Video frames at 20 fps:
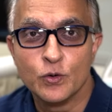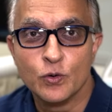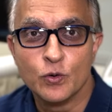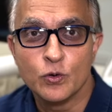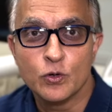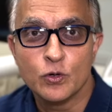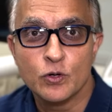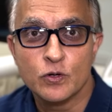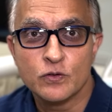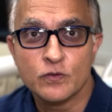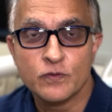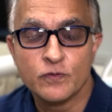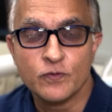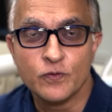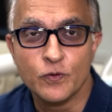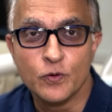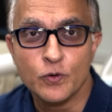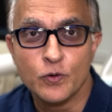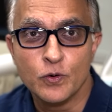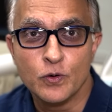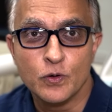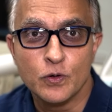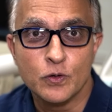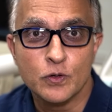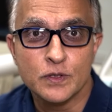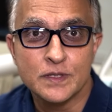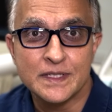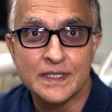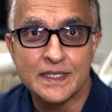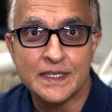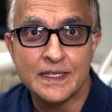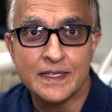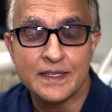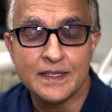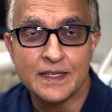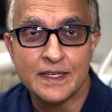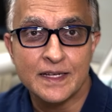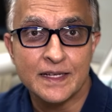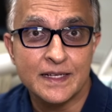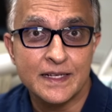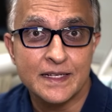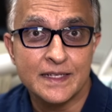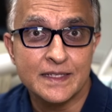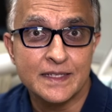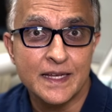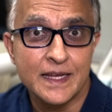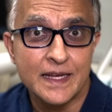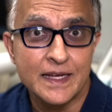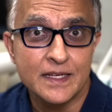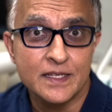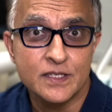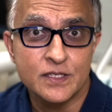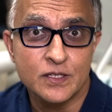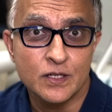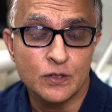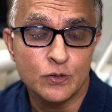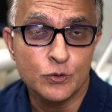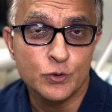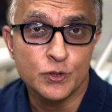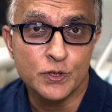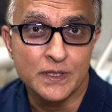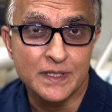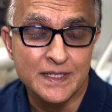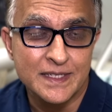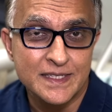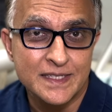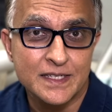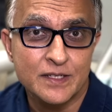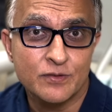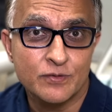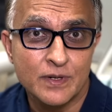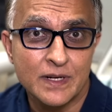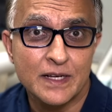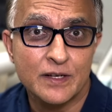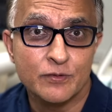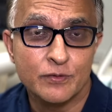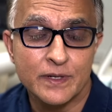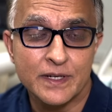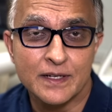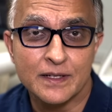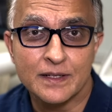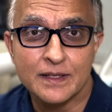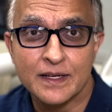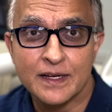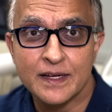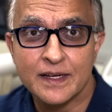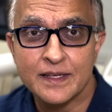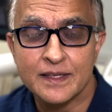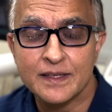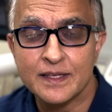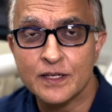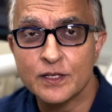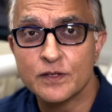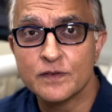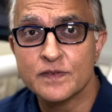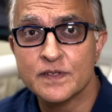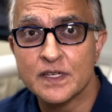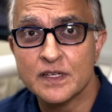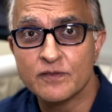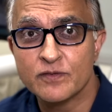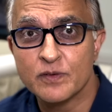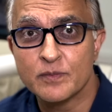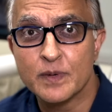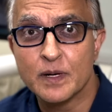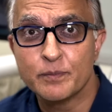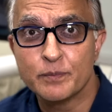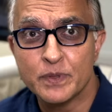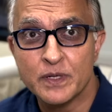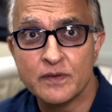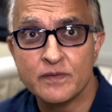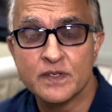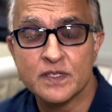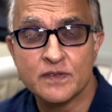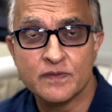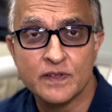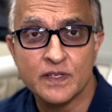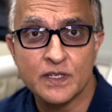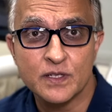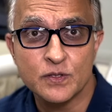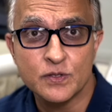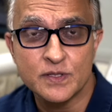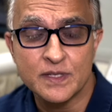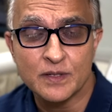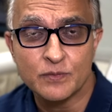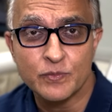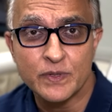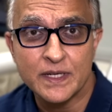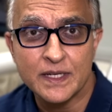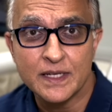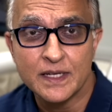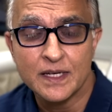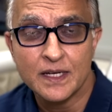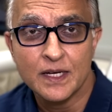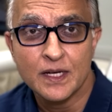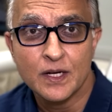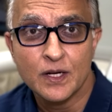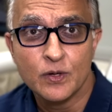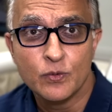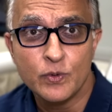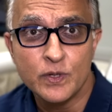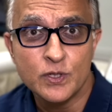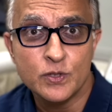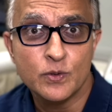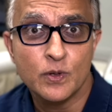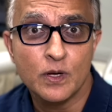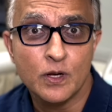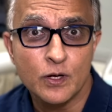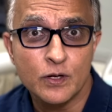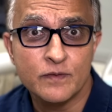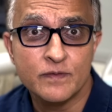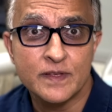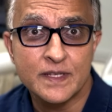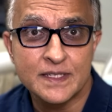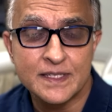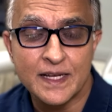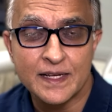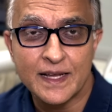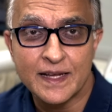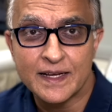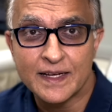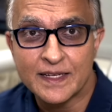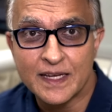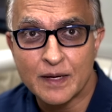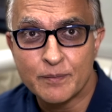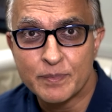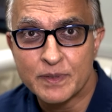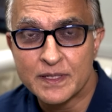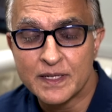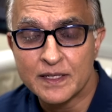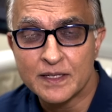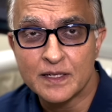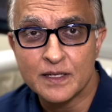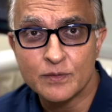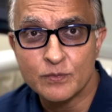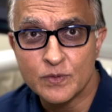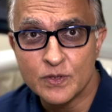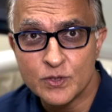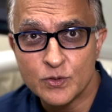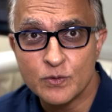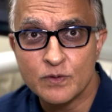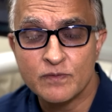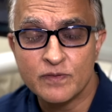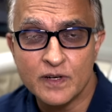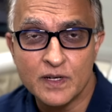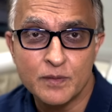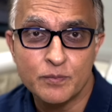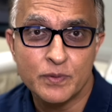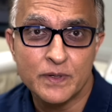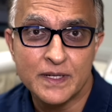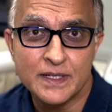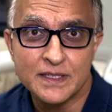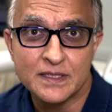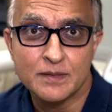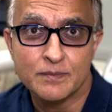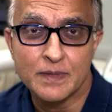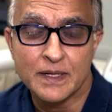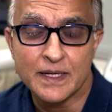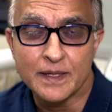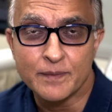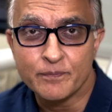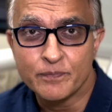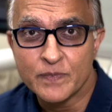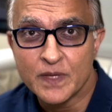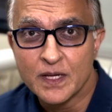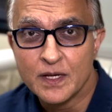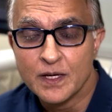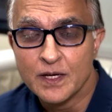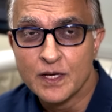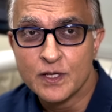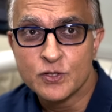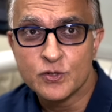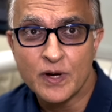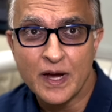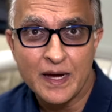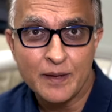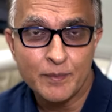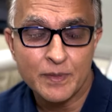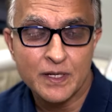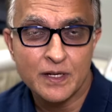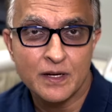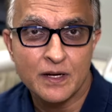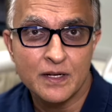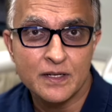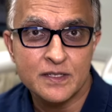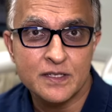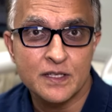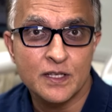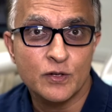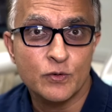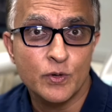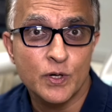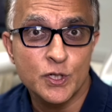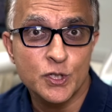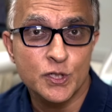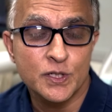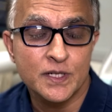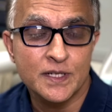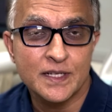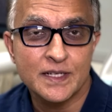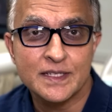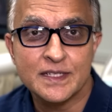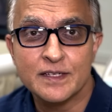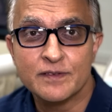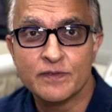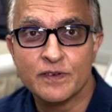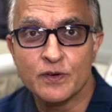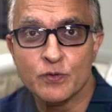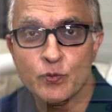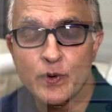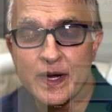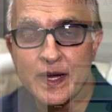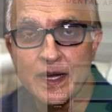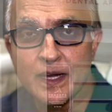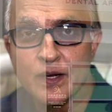All-On-4 or teeth in a day solution? Is it really real? I think you've seen from our previous videos that we do a lot of this at Anacapa Dental, and we do it very predictably. So I'm going to answer the question in a different way.